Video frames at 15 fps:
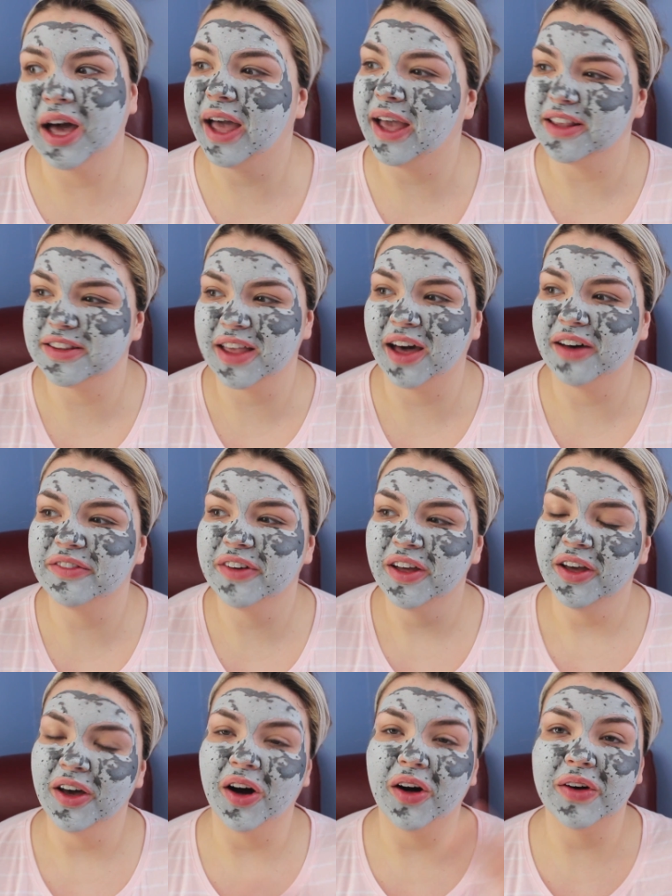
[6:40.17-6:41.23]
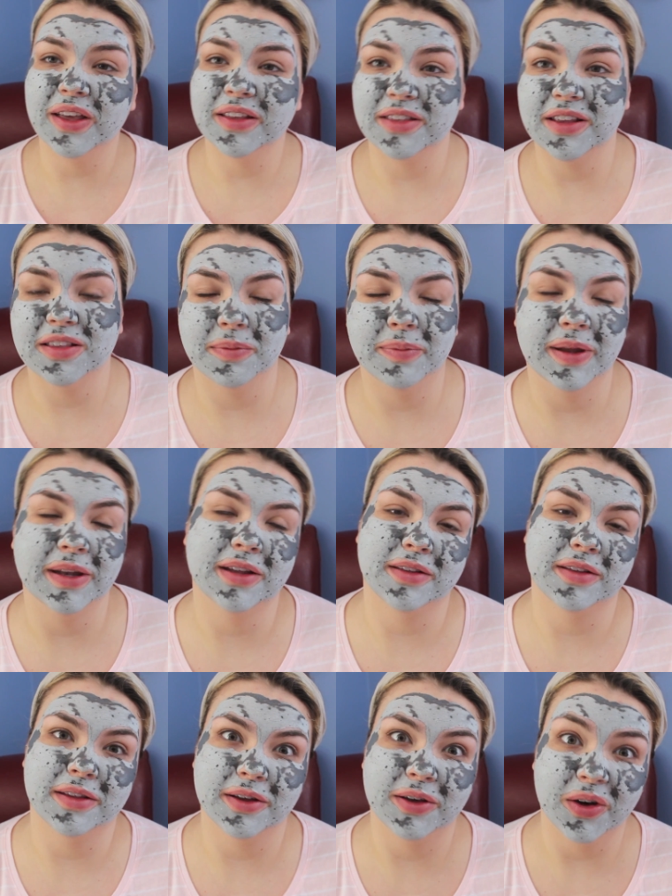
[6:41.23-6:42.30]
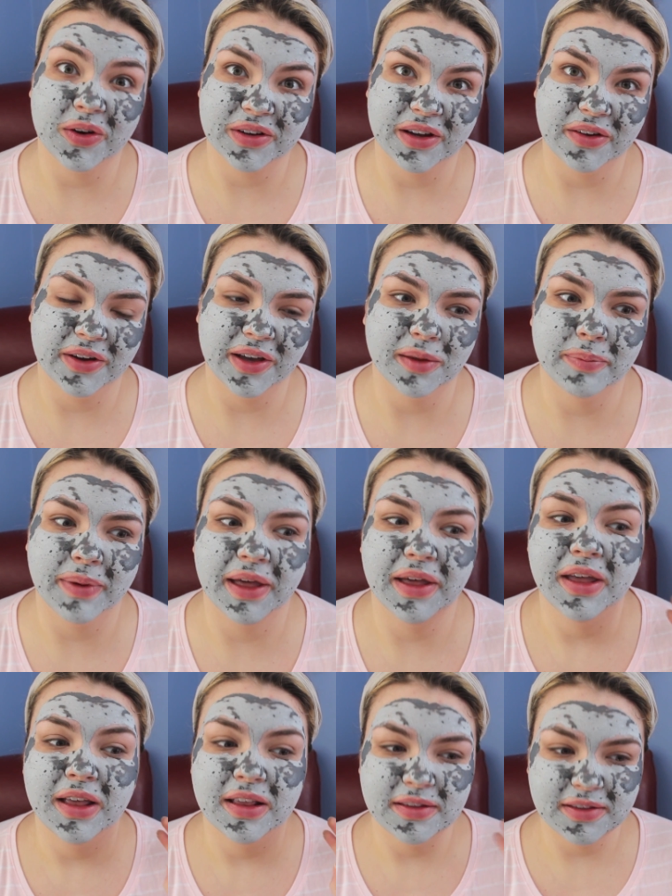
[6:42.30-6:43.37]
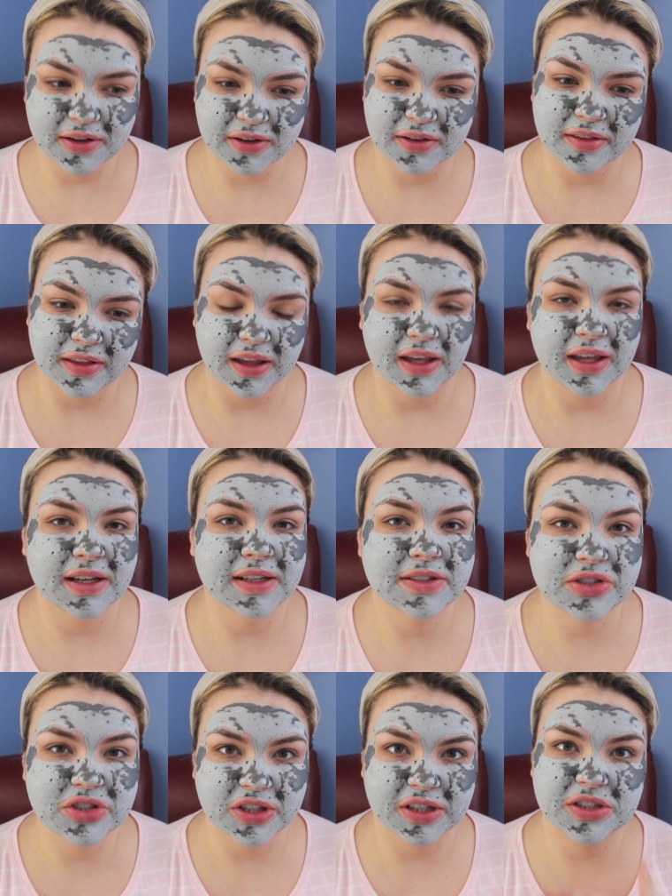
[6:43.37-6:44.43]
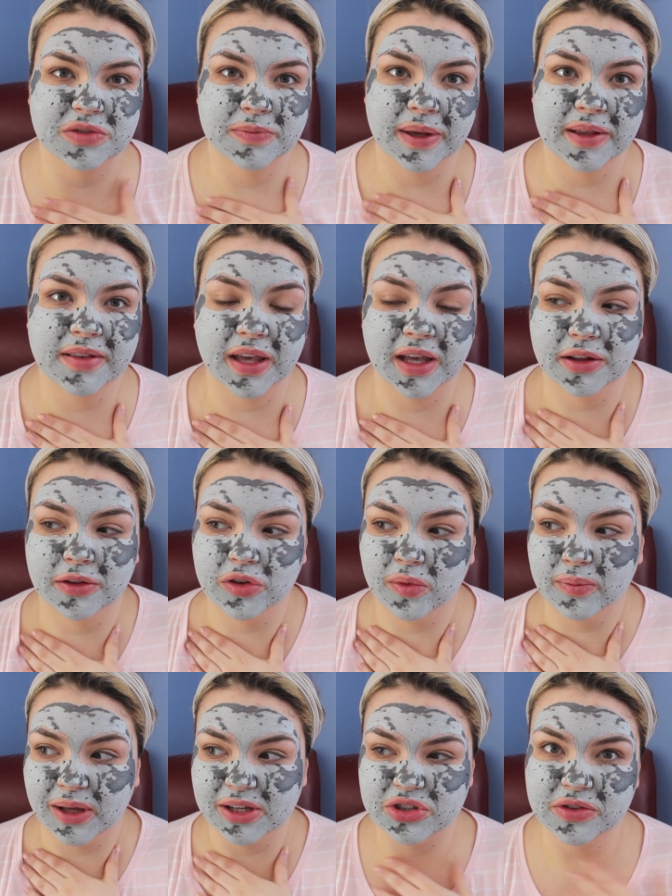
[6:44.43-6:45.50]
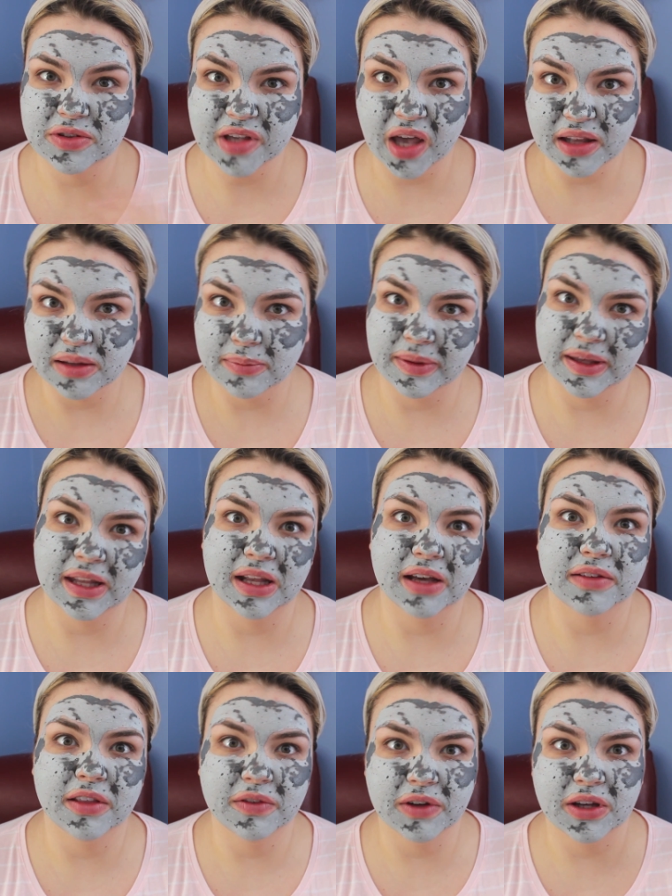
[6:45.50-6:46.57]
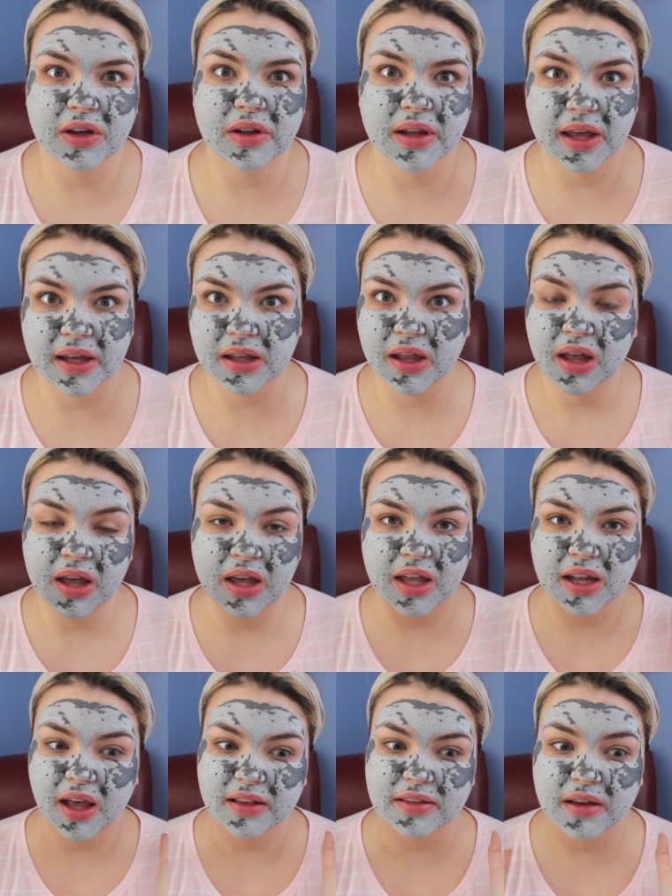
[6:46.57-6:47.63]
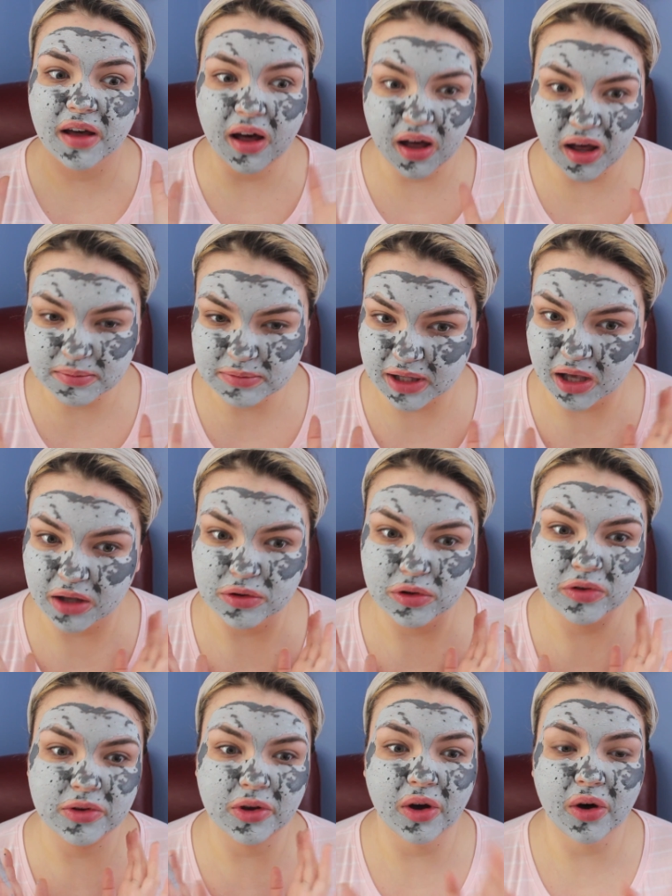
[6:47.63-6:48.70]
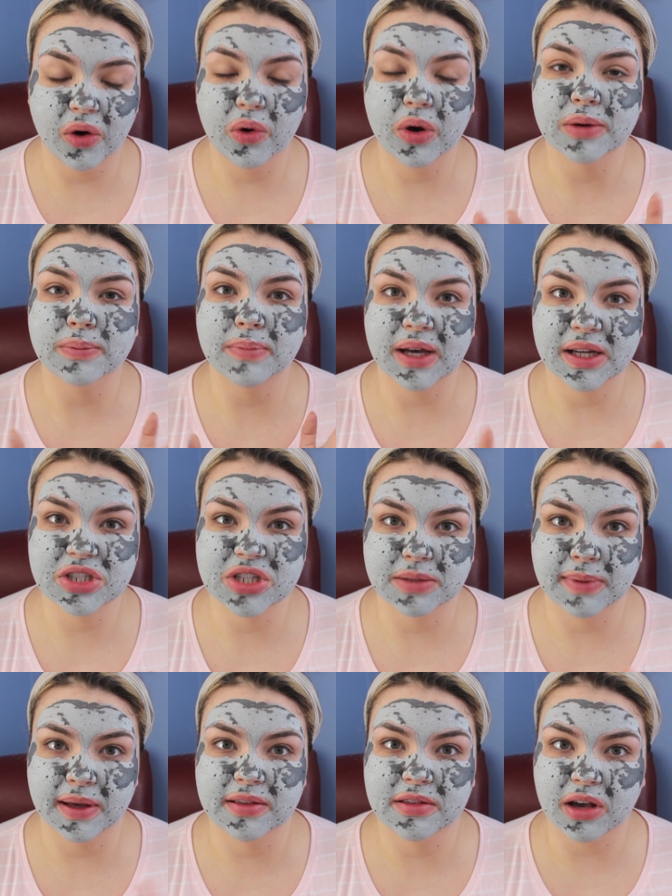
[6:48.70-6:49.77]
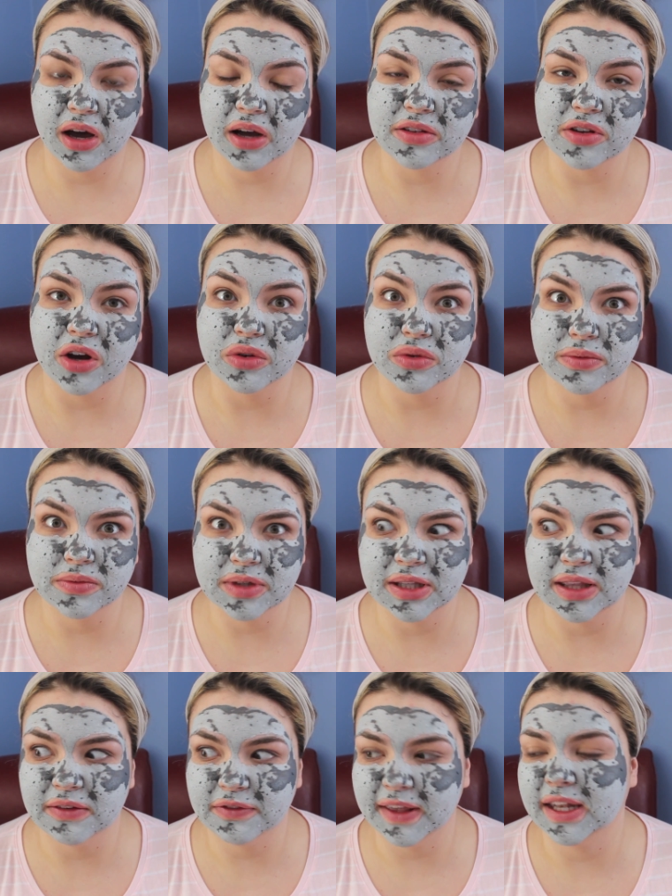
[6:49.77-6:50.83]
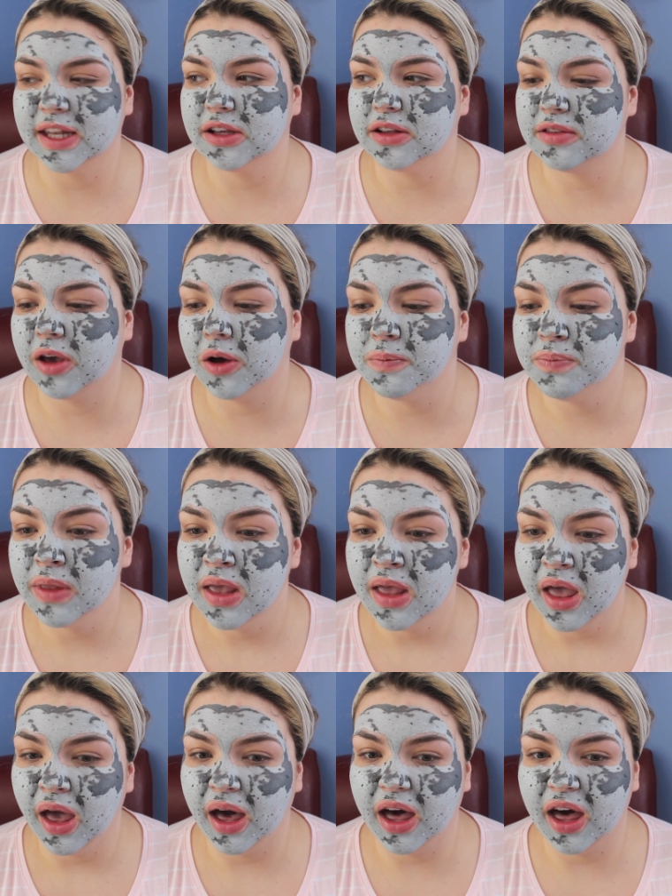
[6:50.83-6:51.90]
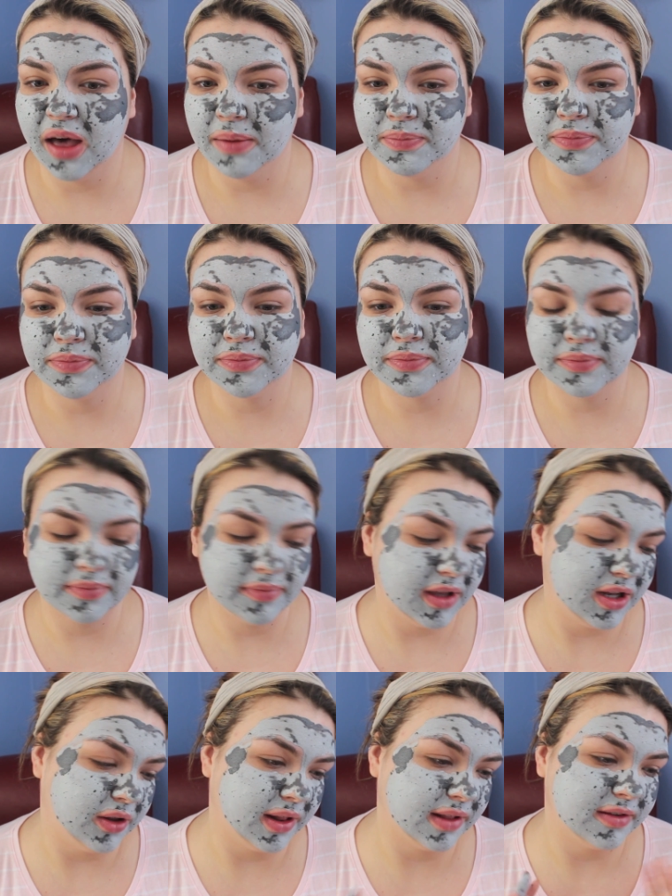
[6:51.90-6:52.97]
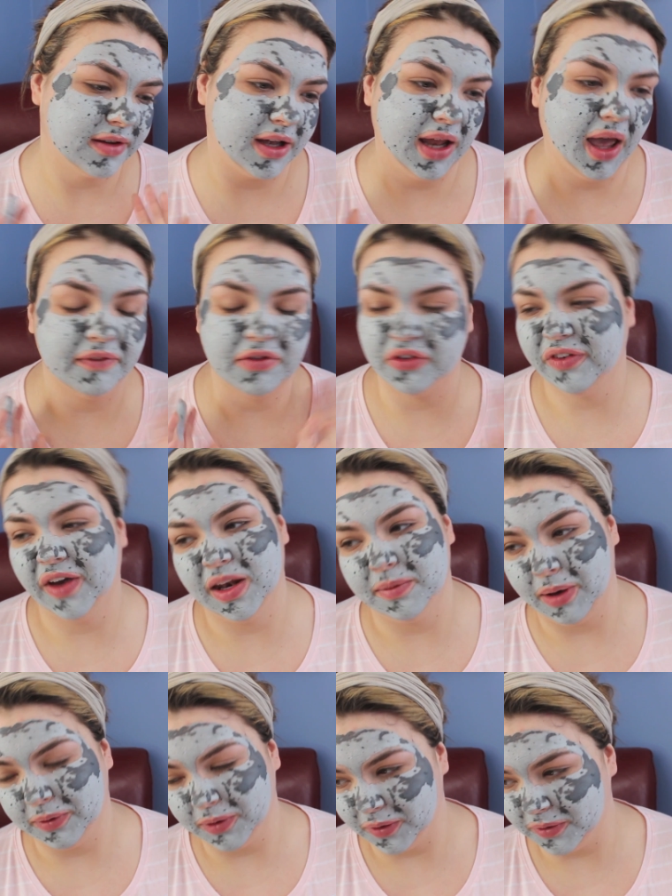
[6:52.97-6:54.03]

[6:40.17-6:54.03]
guys have always these opinions on the coconut oil but seriously it has changed my skin so much you saw in the beginning of this video like it has calmed down so much and my scars are really fading so um, you know, let's not have a fight about